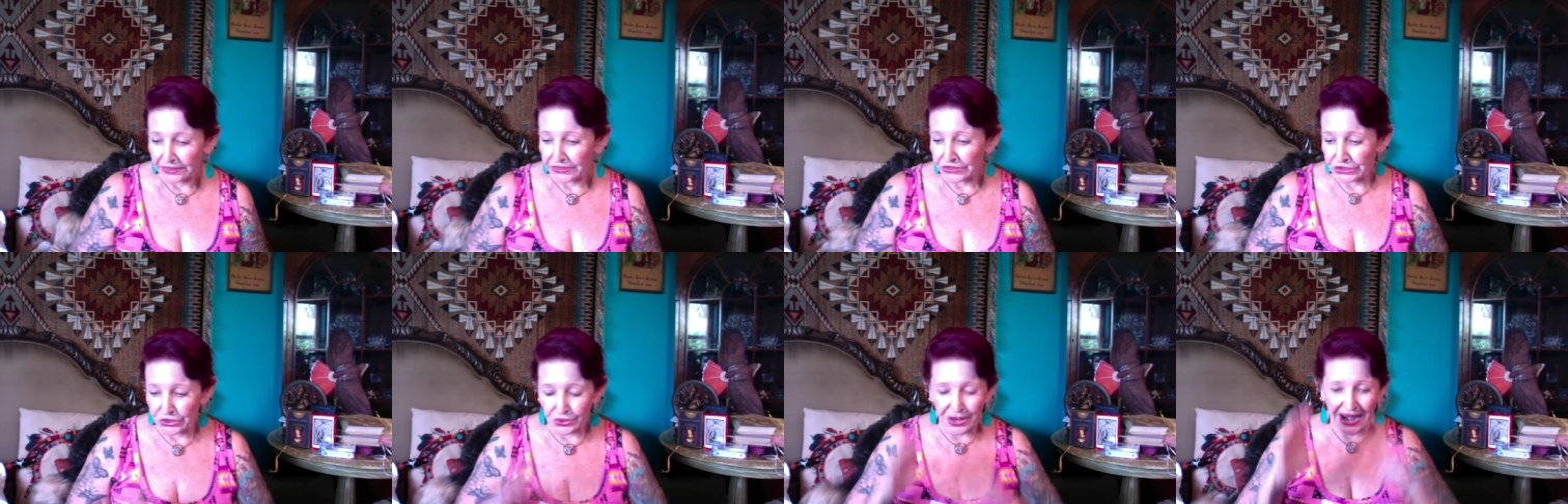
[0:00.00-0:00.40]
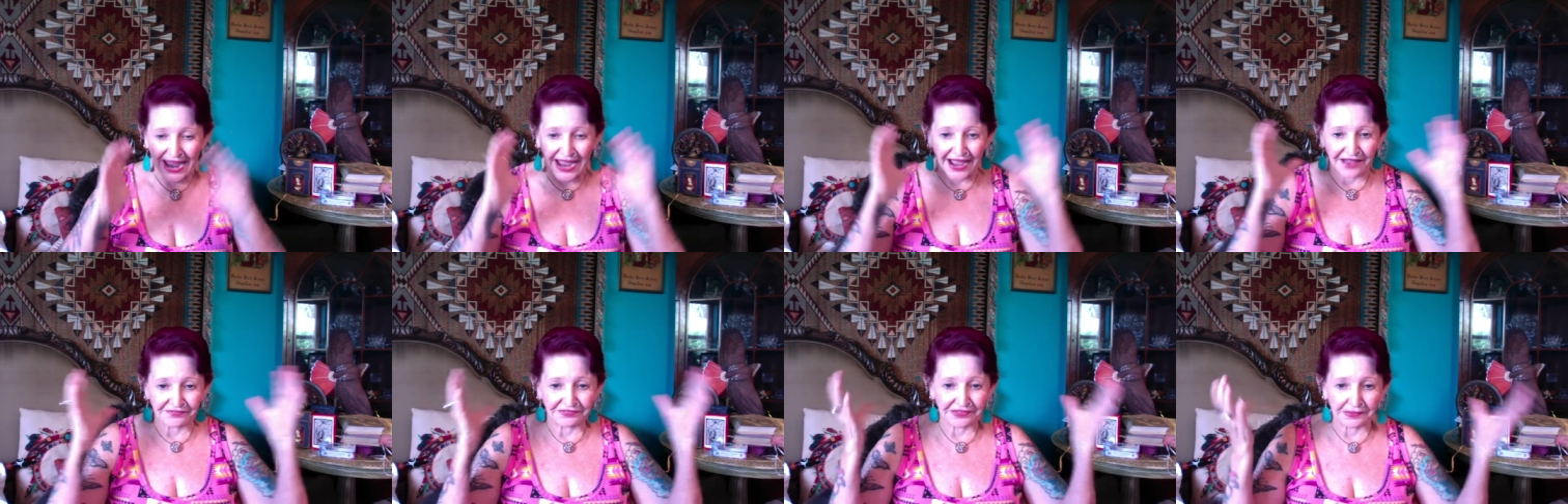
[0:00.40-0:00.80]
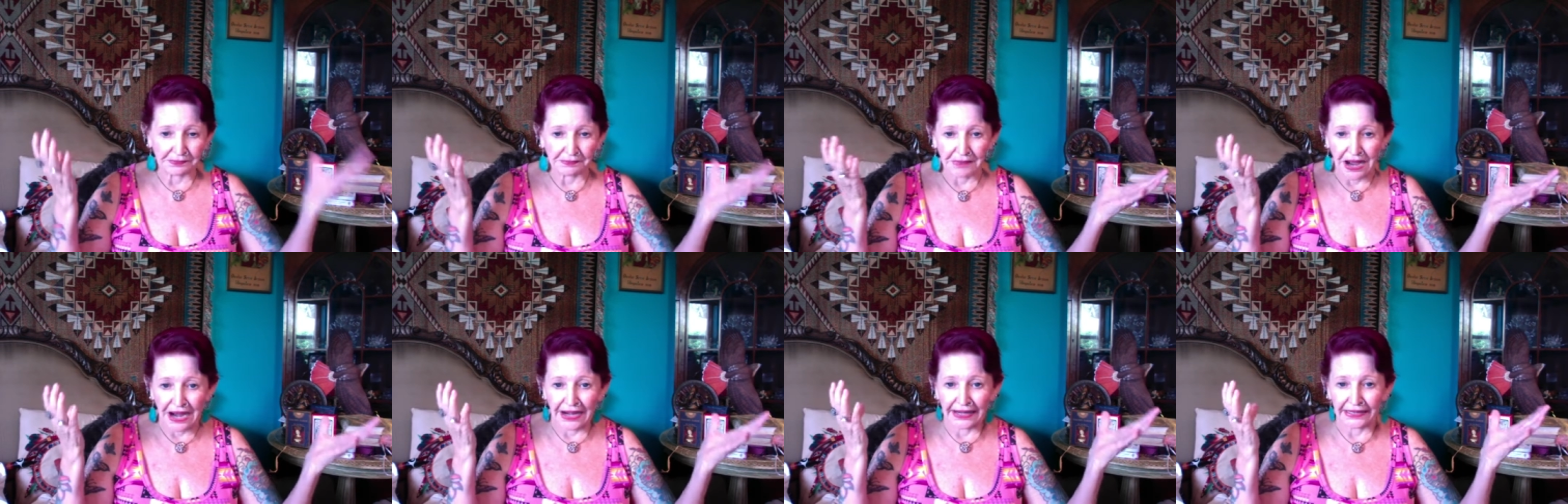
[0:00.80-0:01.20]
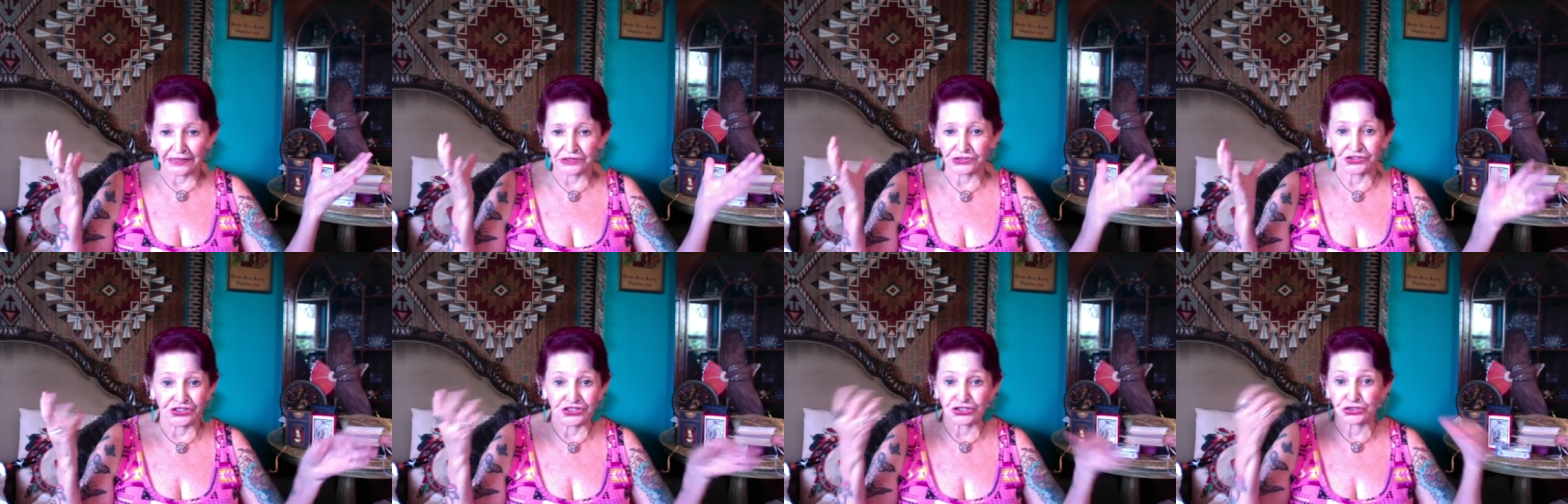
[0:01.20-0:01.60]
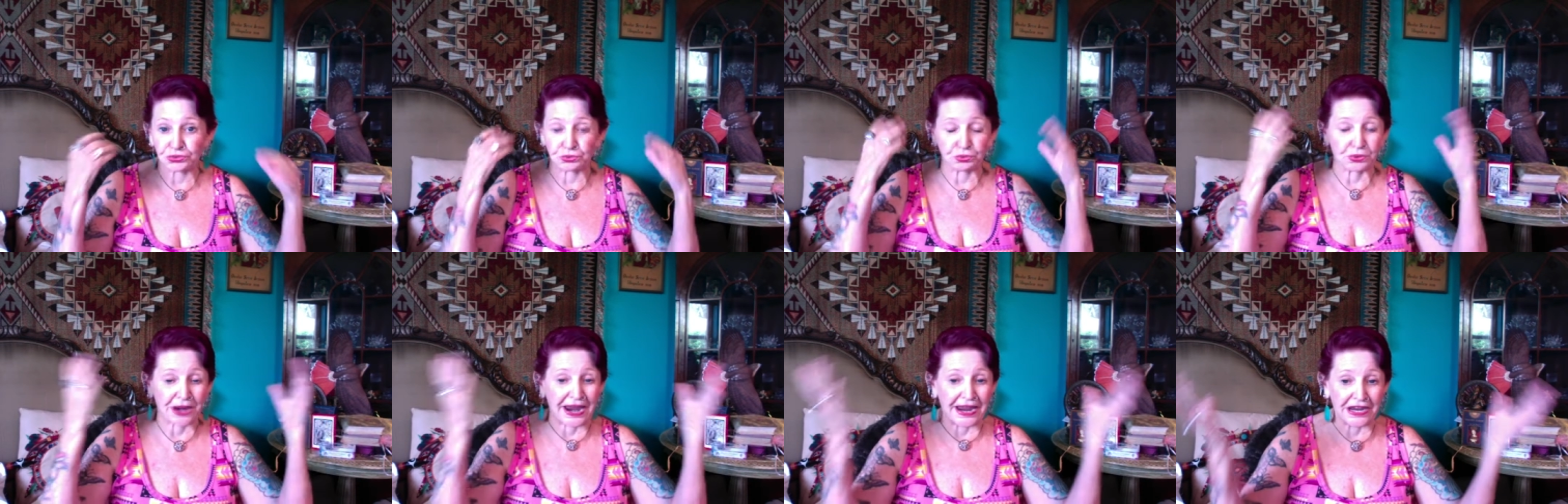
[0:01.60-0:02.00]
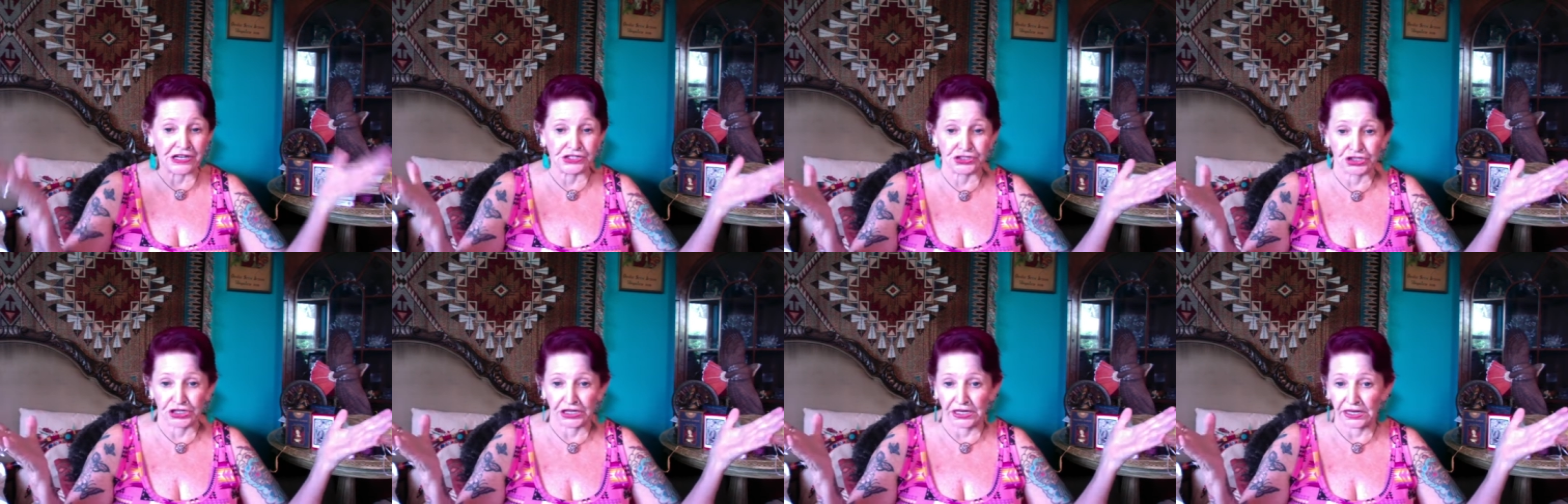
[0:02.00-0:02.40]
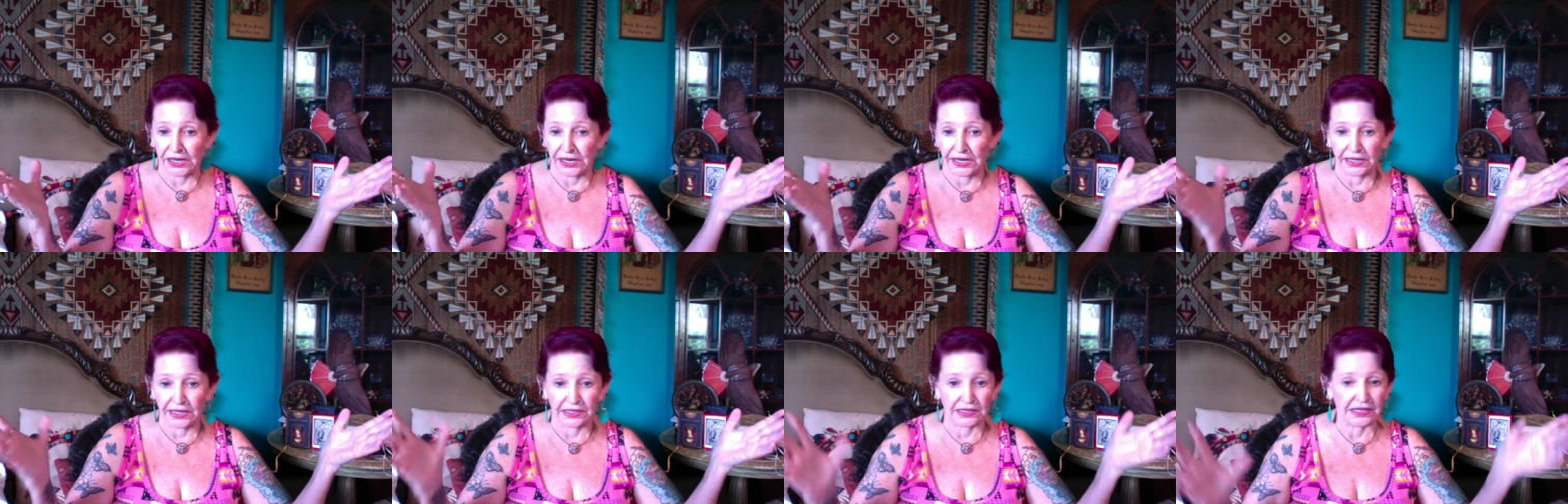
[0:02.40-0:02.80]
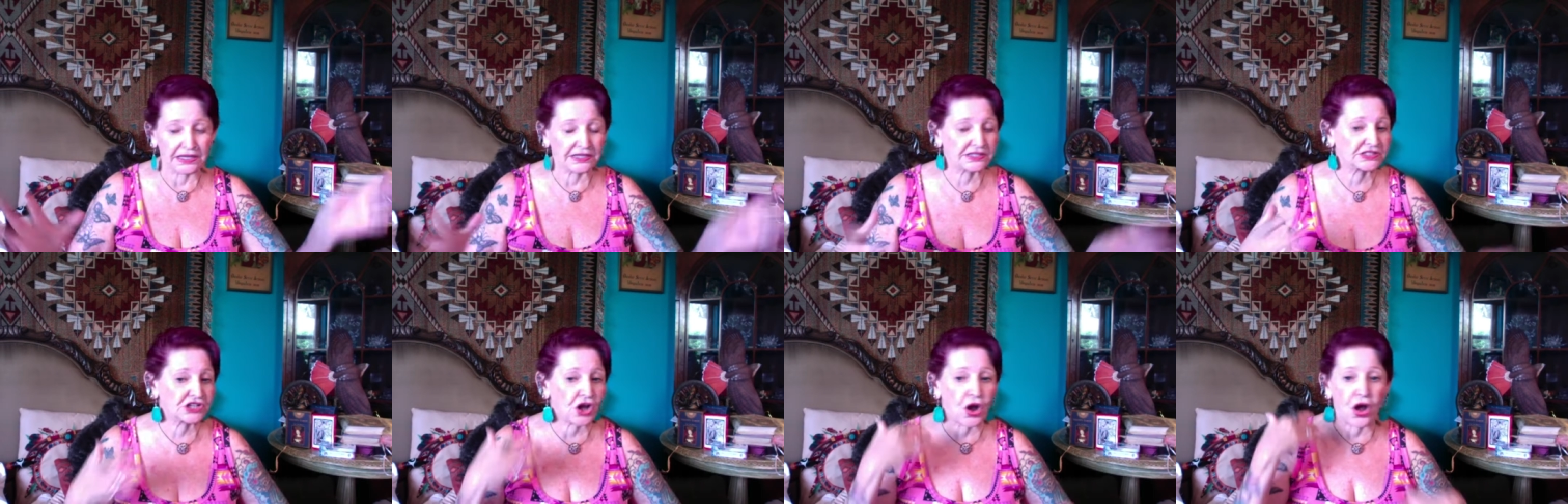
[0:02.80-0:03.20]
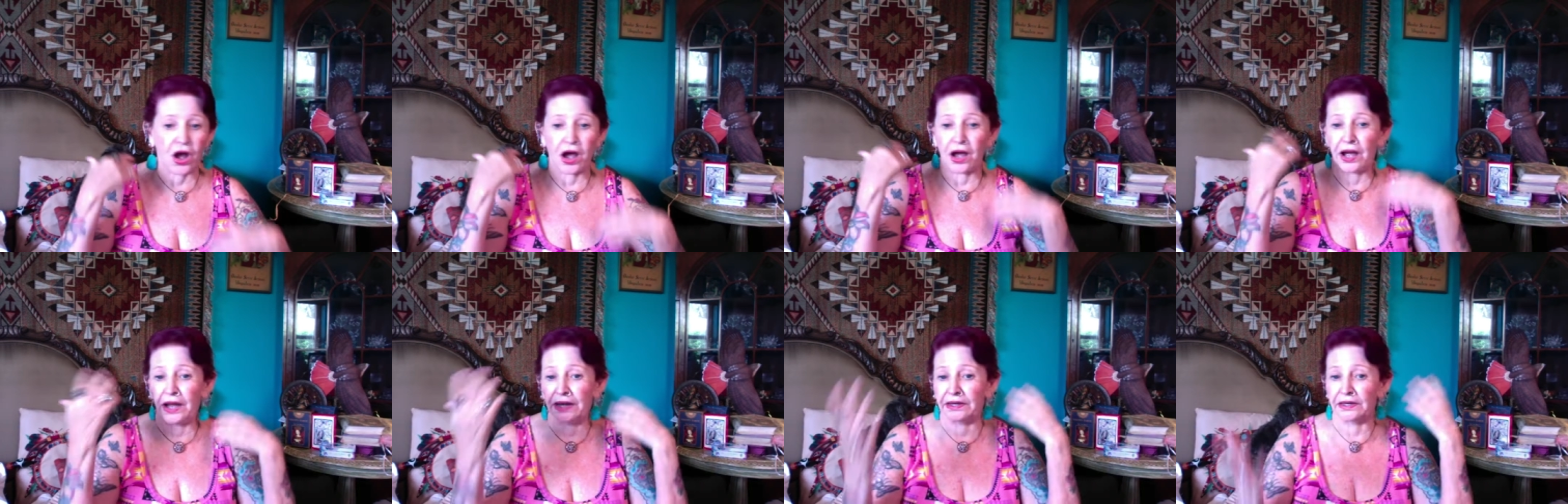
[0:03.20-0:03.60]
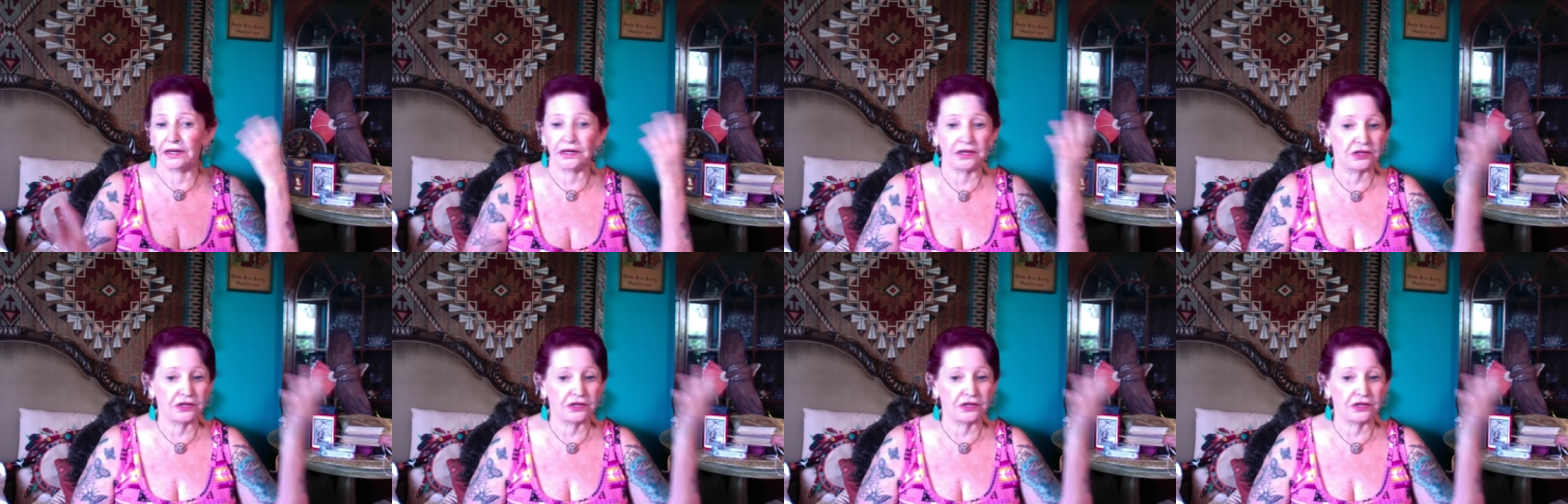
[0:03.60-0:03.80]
You have the mind just raging and it's on